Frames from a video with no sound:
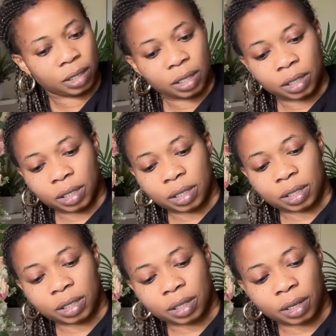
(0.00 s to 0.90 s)
this
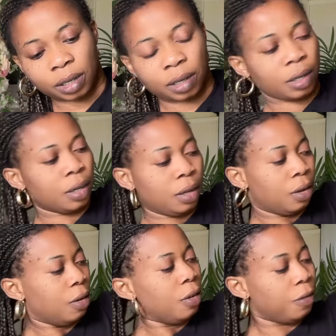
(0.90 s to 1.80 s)
is
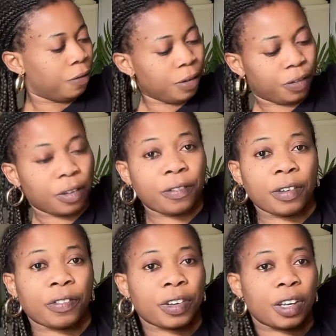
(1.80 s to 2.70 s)
50.
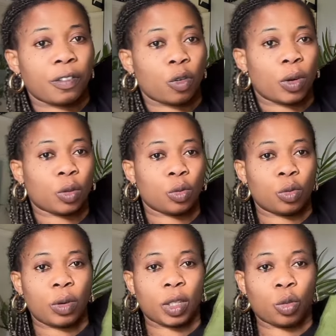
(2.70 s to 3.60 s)
If you want to
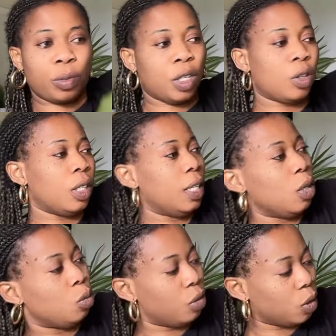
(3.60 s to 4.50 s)
know how to measure it, then
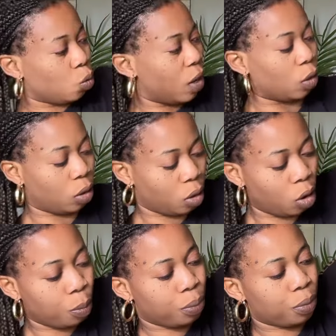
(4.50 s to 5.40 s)
you raise one
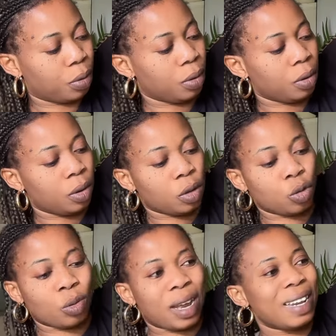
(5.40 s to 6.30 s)
up. You
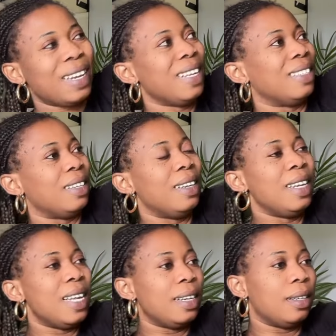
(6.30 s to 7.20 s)
can
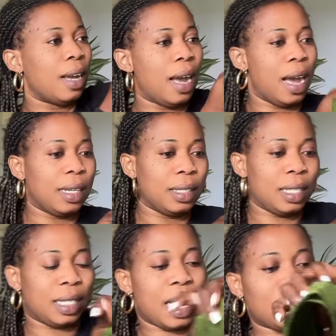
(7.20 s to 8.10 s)
learn and
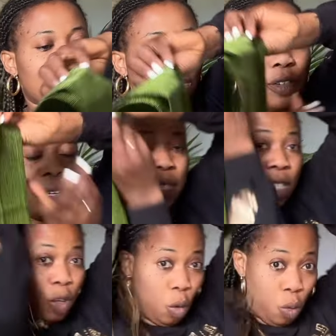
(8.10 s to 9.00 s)
start
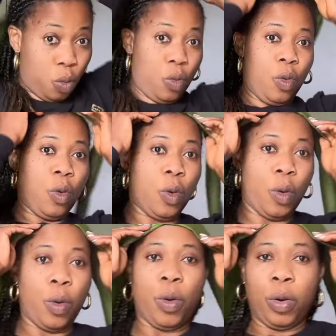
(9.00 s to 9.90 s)
creating your own
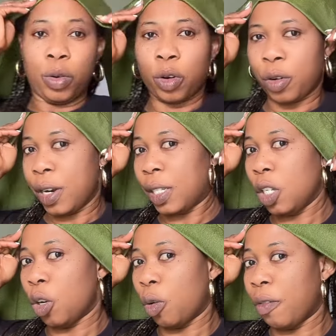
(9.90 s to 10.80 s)

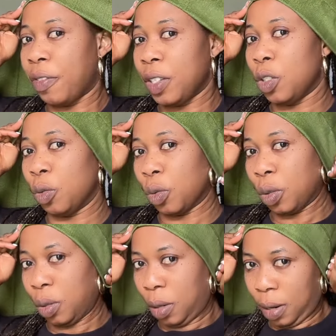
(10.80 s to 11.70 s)

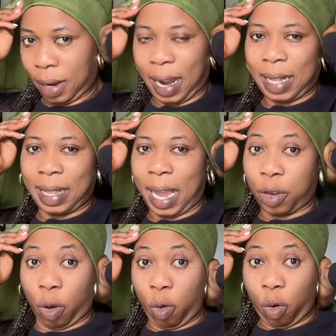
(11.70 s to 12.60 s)
videos, gather
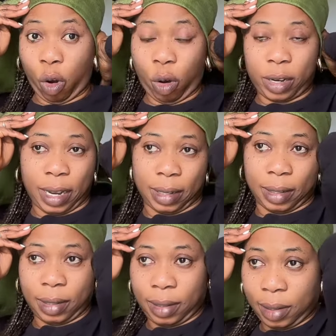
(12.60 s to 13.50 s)
your own audience.